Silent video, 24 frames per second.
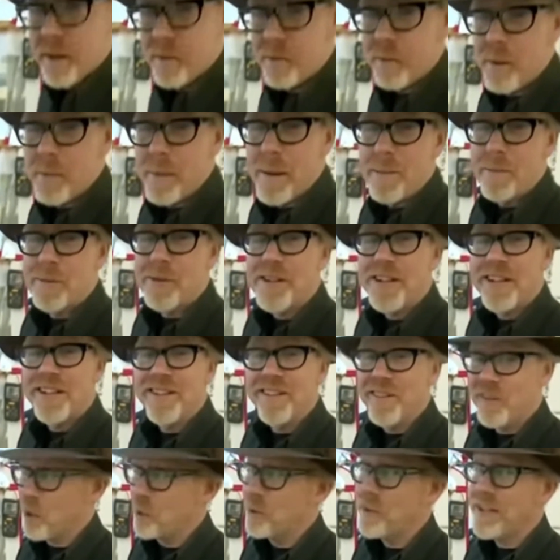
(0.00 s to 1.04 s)
Remember, kids,
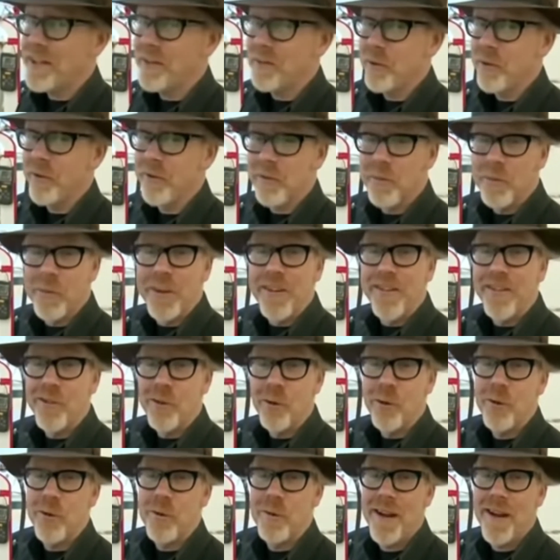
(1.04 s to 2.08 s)
the only difference between
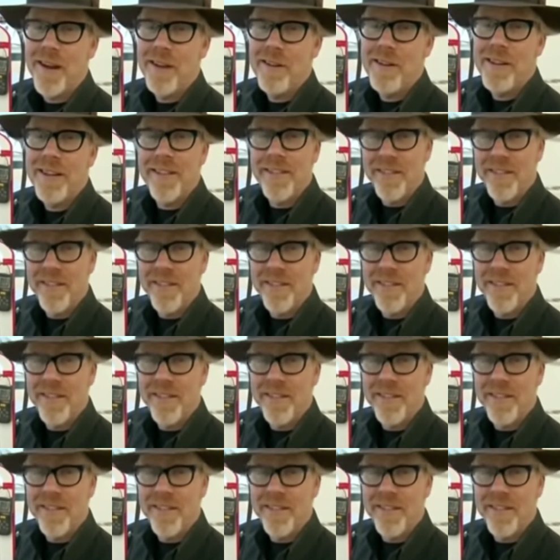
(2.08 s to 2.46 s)
screwing around and